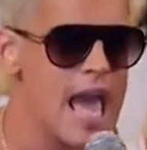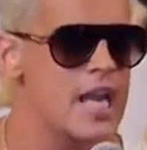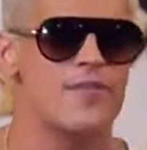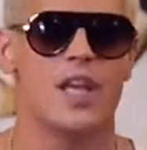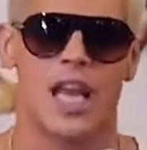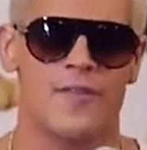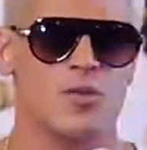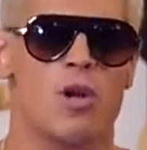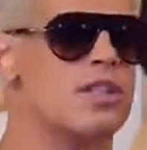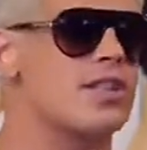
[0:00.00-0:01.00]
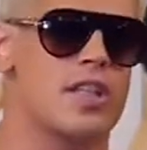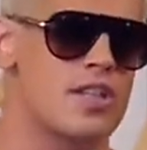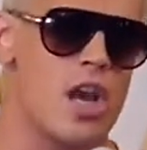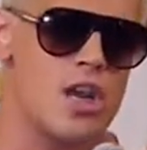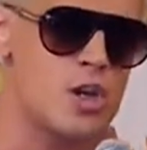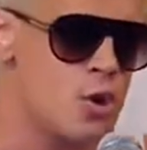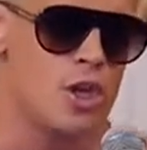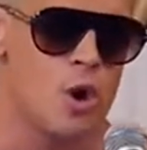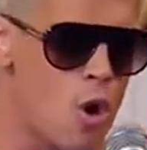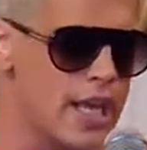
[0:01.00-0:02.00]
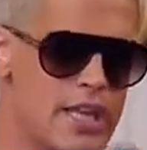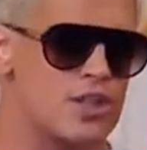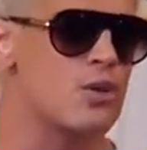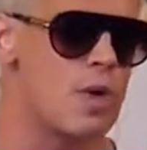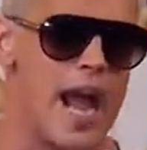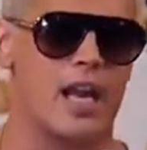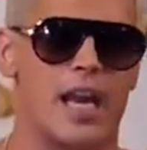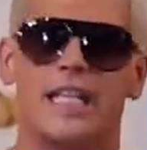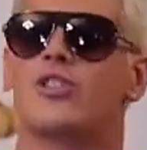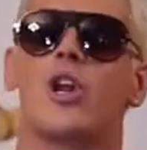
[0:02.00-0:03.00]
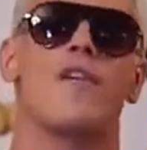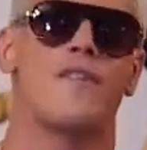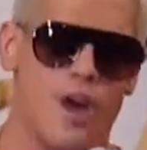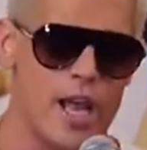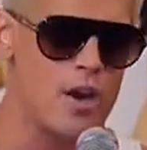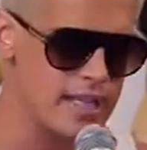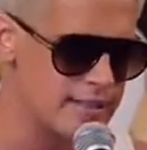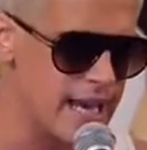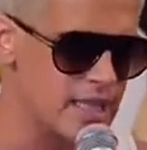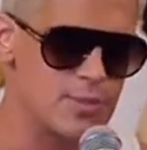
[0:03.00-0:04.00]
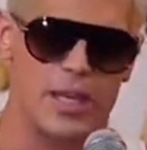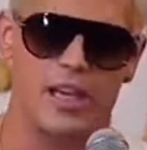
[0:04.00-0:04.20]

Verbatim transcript: And if the left wants to turn New York into Raqqa, it's got a fight on its hands,